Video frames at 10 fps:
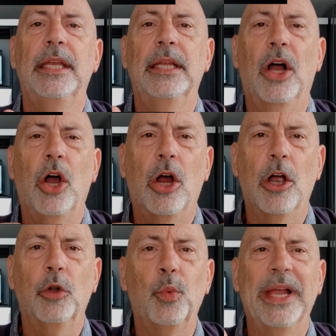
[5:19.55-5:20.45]
in a
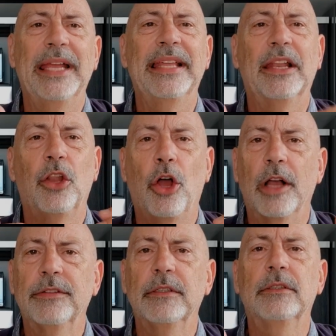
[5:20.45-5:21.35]
hard way that
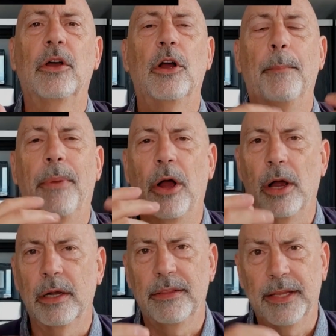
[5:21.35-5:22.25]
losses are
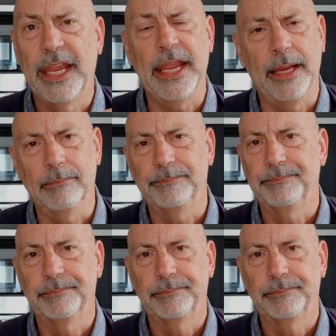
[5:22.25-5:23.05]
part of the game.